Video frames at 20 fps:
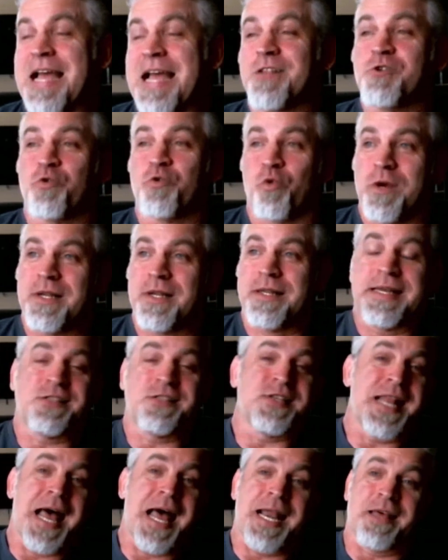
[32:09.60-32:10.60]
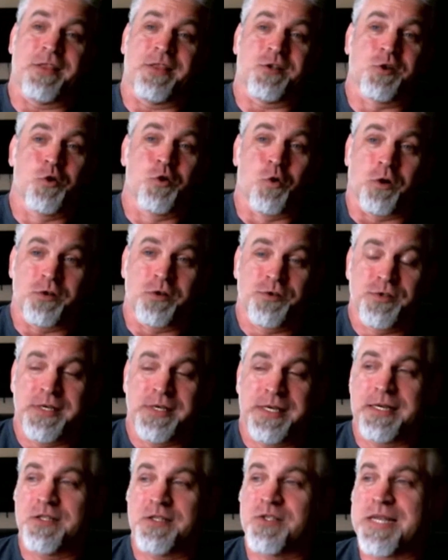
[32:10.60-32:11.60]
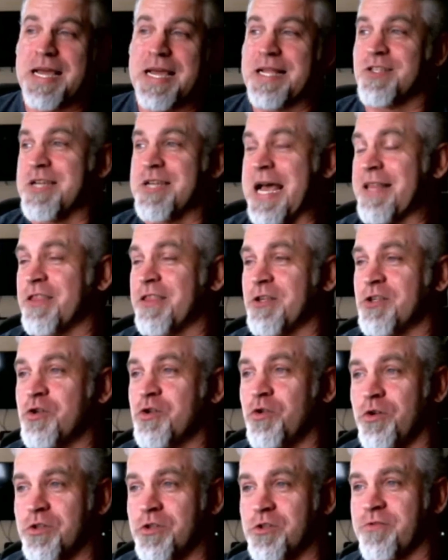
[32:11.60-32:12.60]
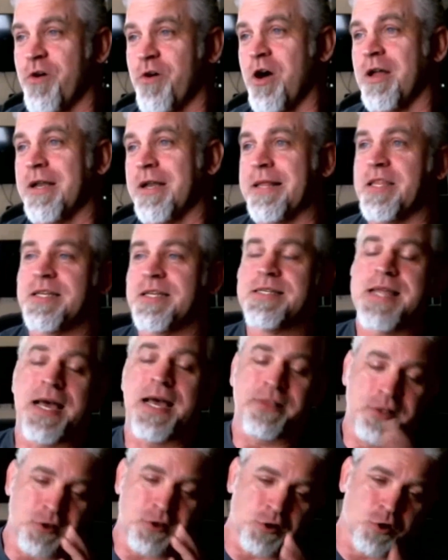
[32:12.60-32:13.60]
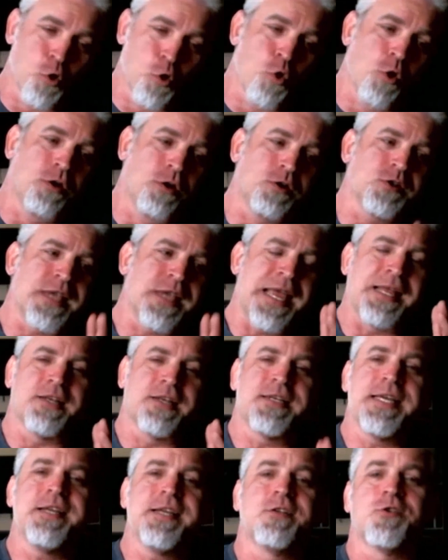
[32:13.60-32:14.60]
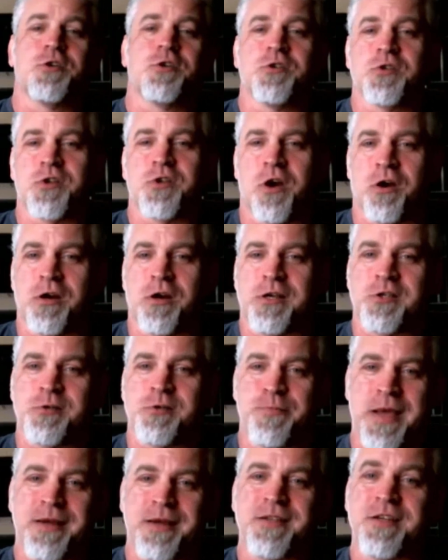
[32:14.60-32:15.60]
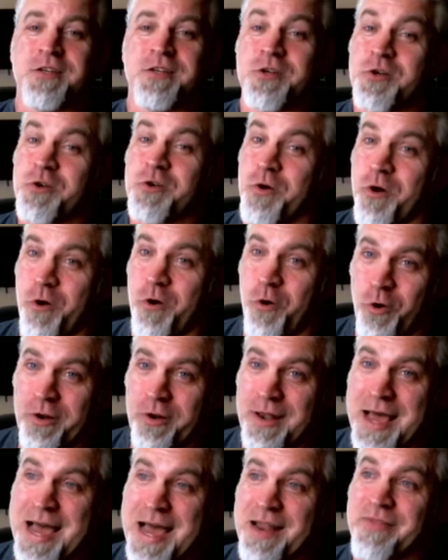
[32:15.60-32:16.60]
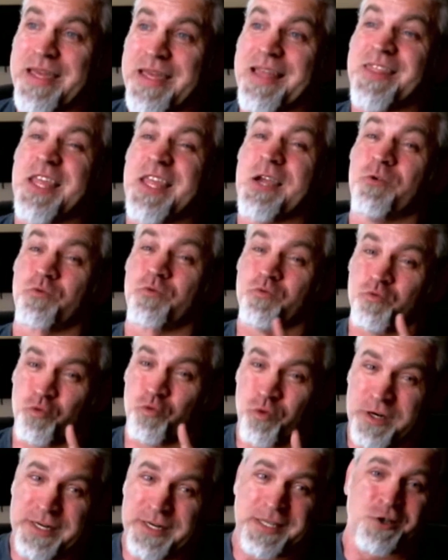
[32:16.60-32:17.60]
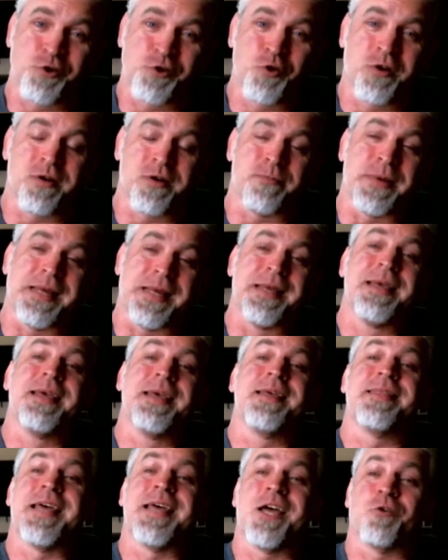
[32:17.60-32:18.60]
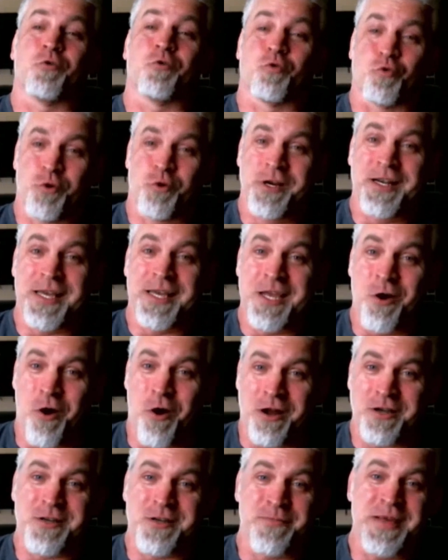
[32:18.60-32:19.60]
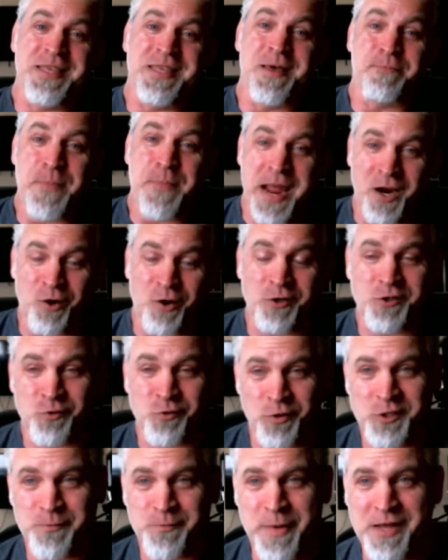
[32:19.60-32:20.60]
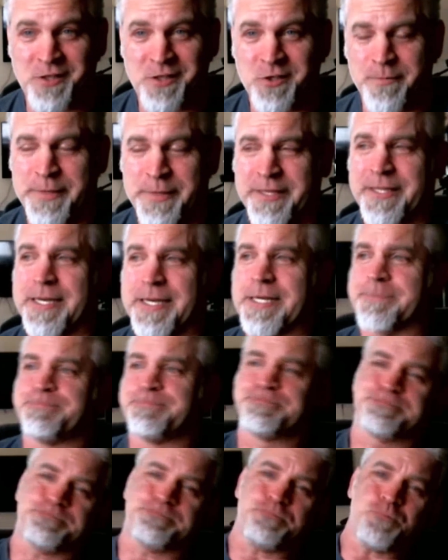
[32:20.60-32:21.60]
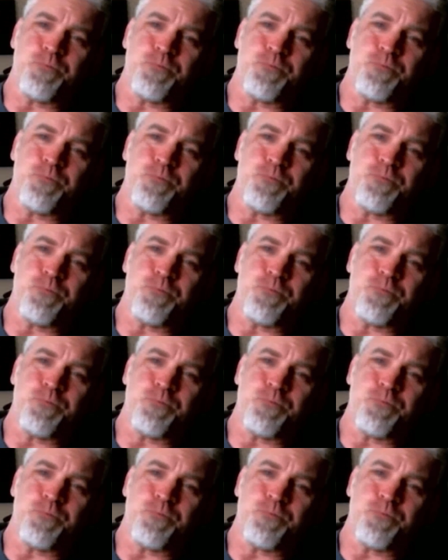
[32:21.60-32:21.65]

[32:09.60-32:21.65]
that's real that's not on the schools and it's not it's not the school's fault the, the schools and teachers are expected to do a whole lot that they really shouldn't be that sure. really ought to be the parents responsibility